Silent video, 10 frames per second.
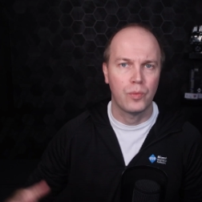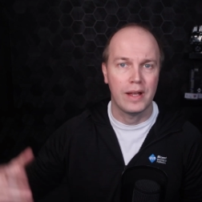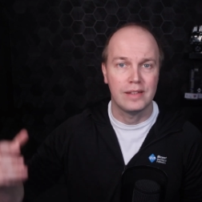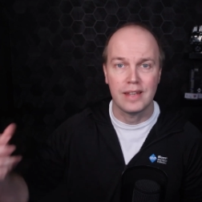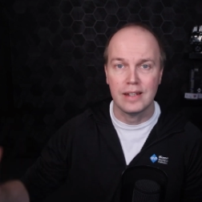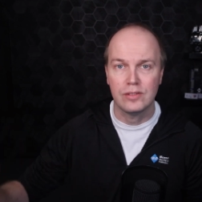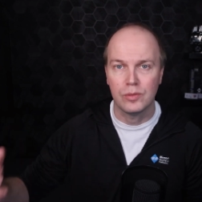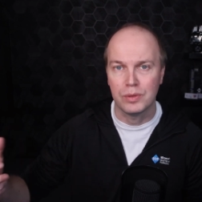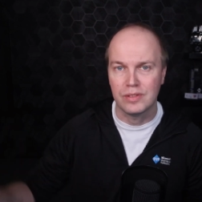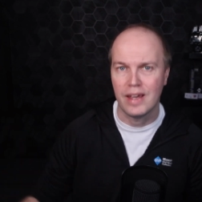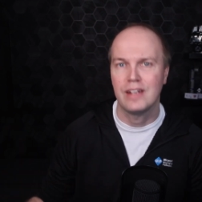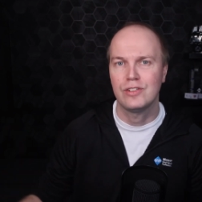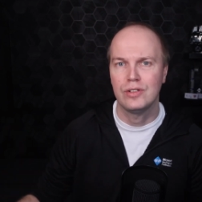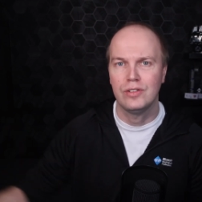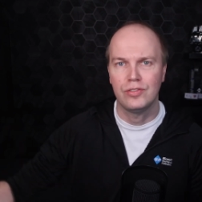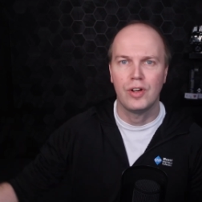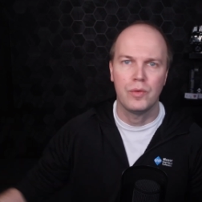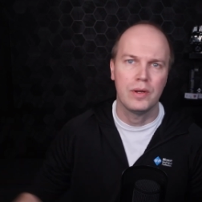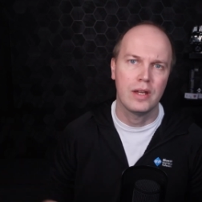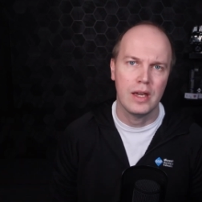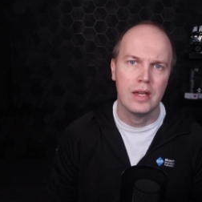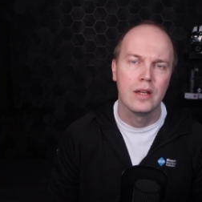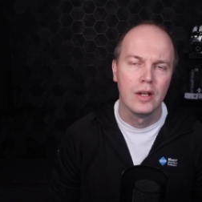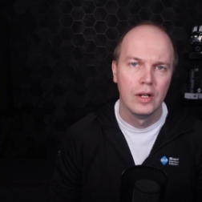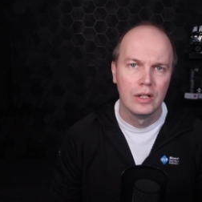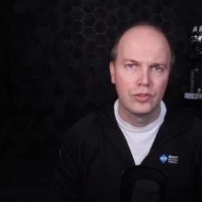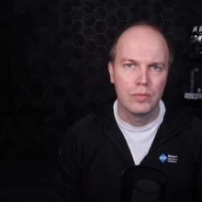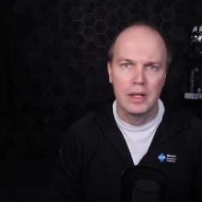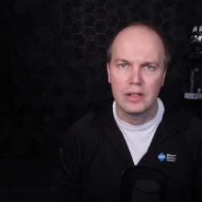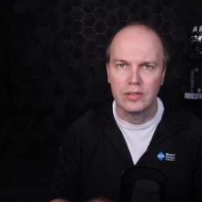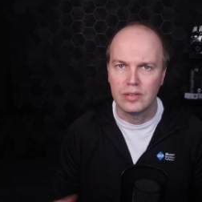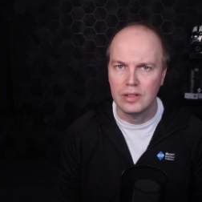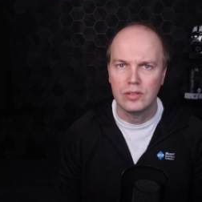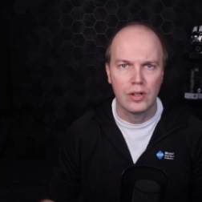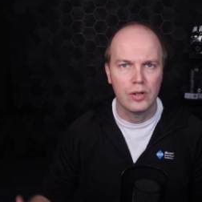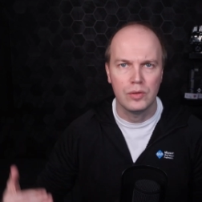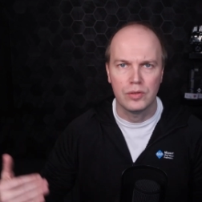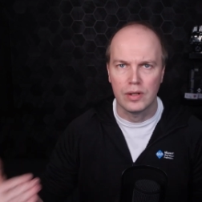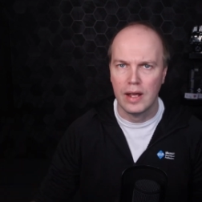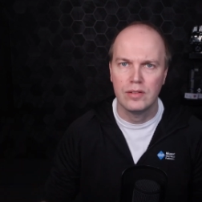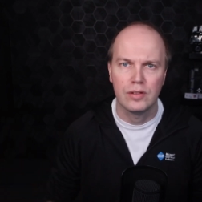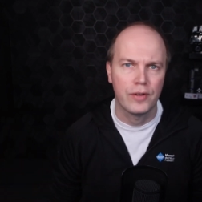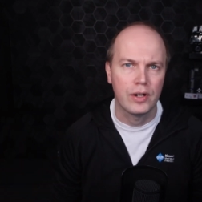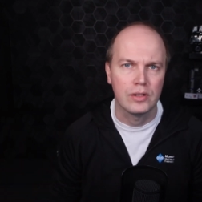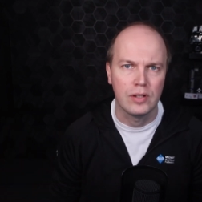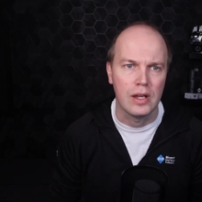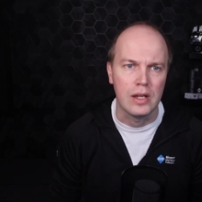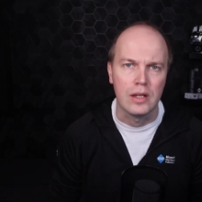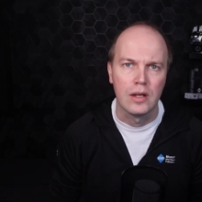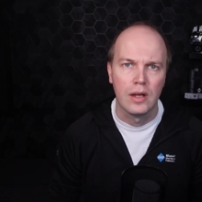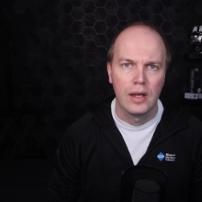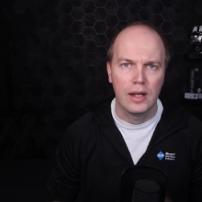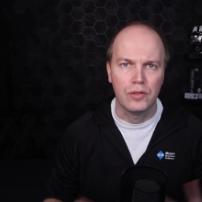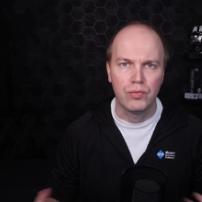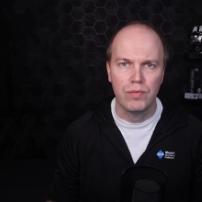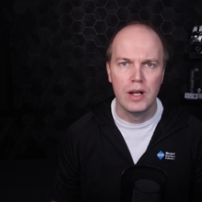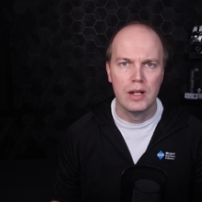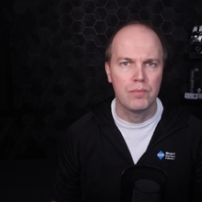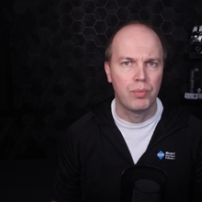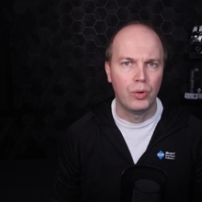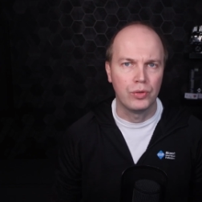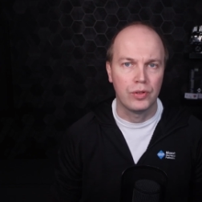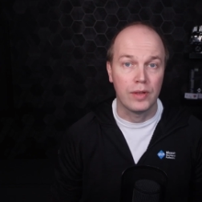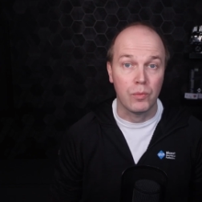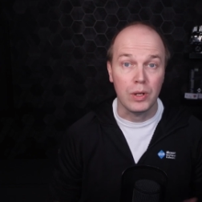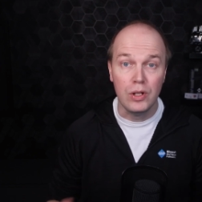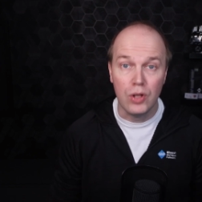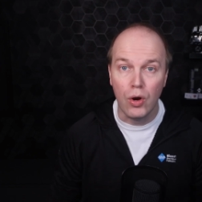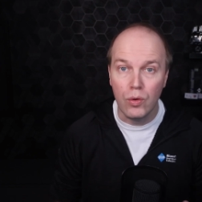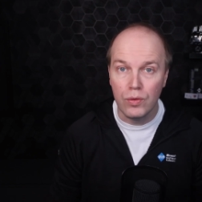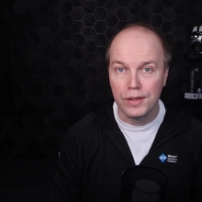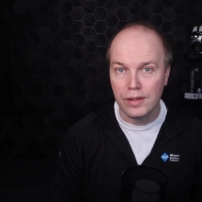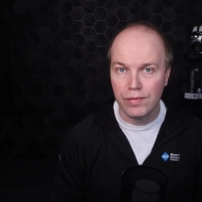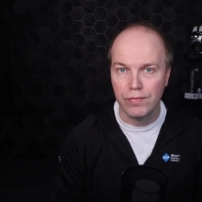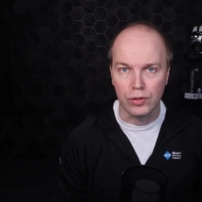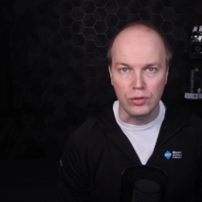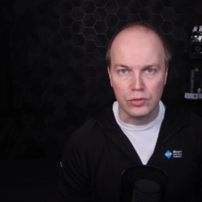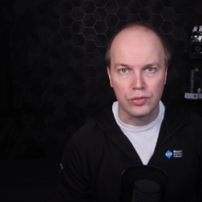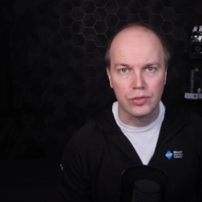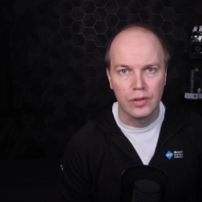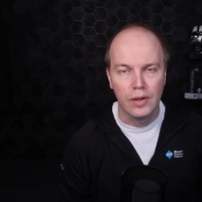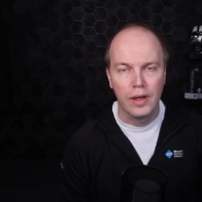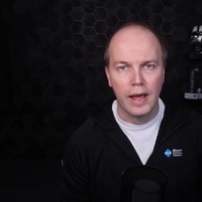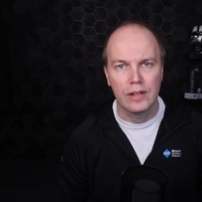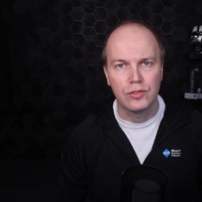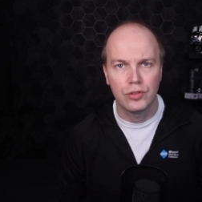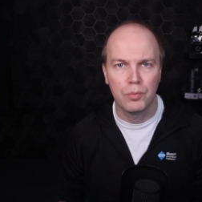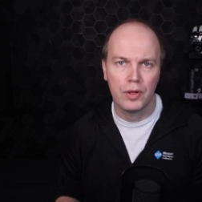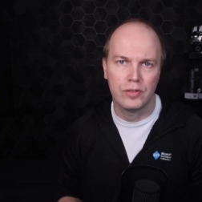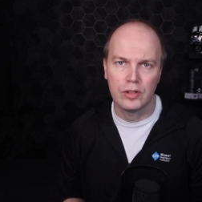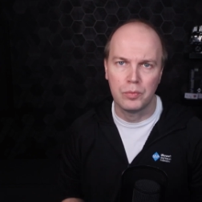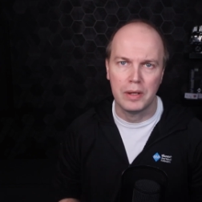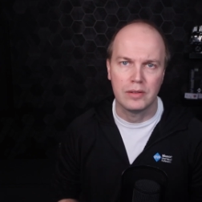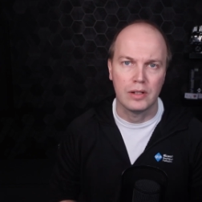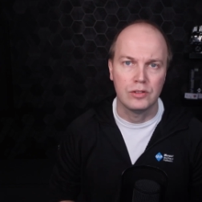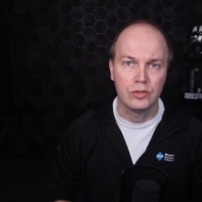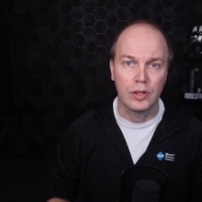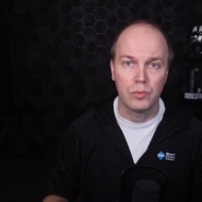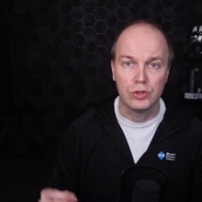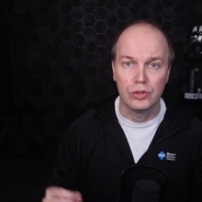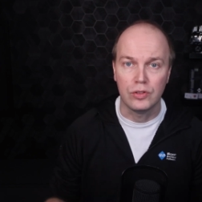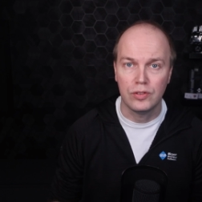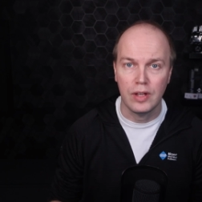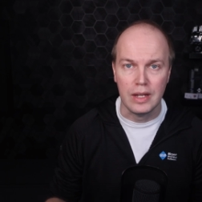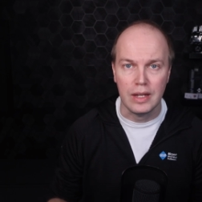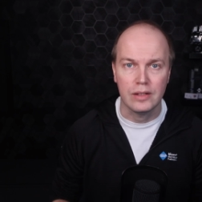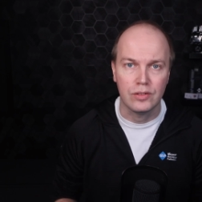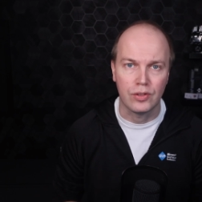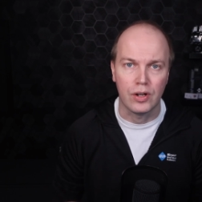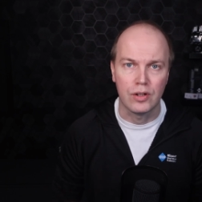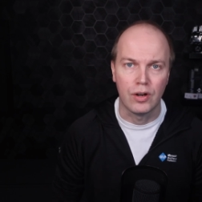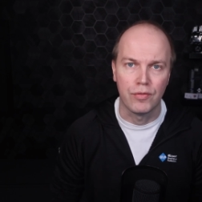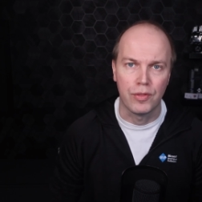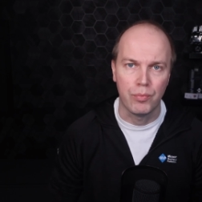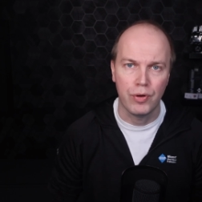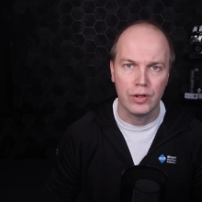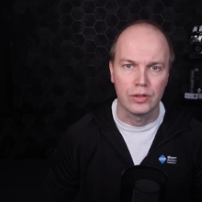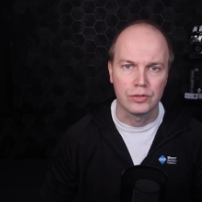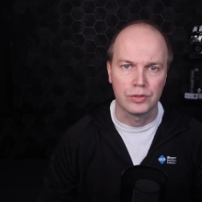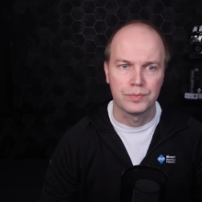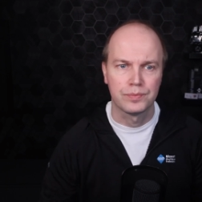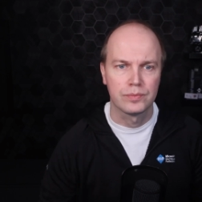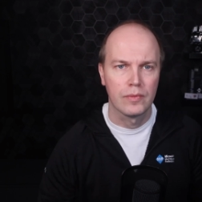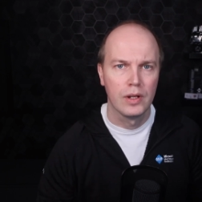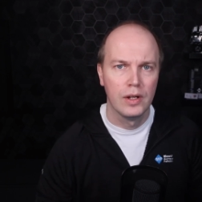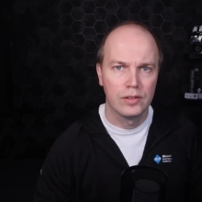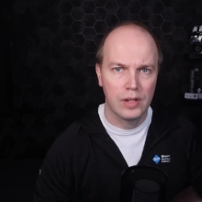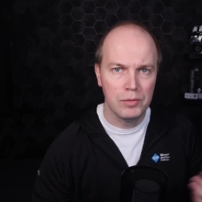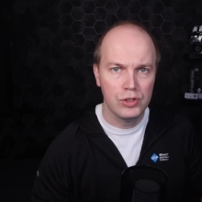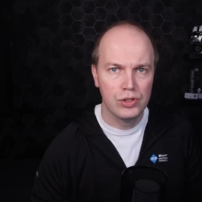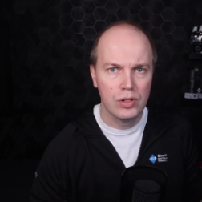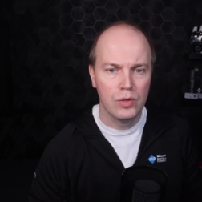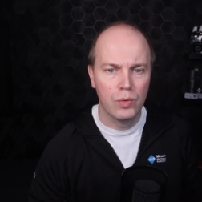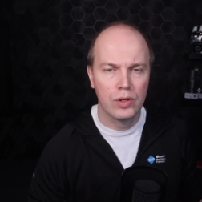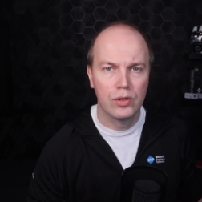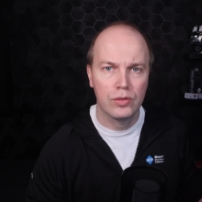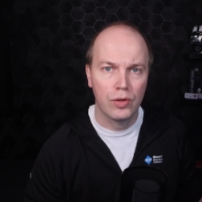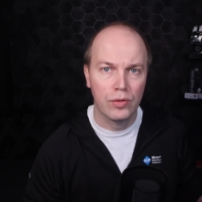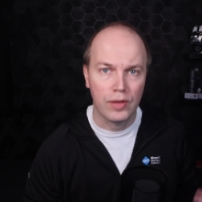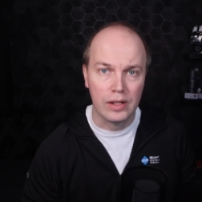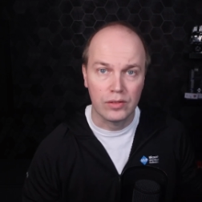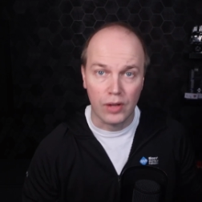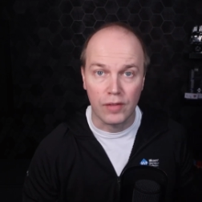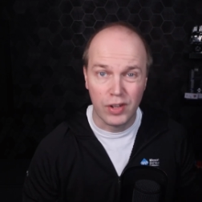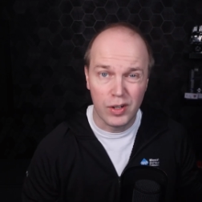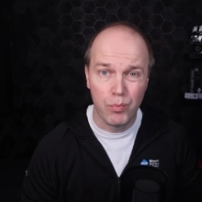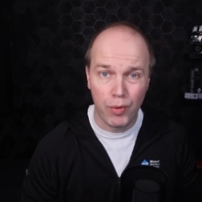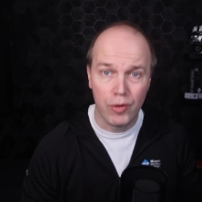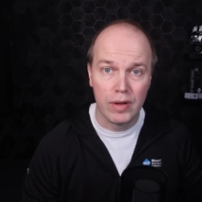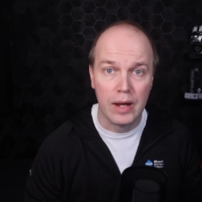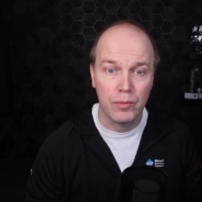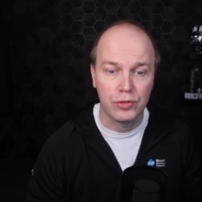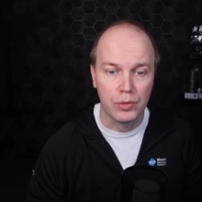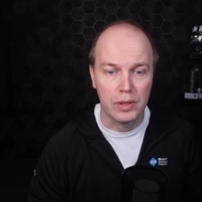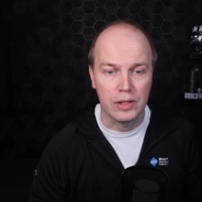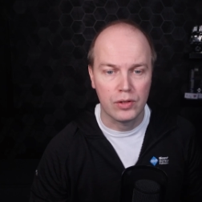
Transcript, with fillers: where data protection is so key to many CISOs and heads of IT. It's really important that we know the difference and some of those expectations that we should see inside of the product. So let me show you one of the two things that I've kind of broken out with some of this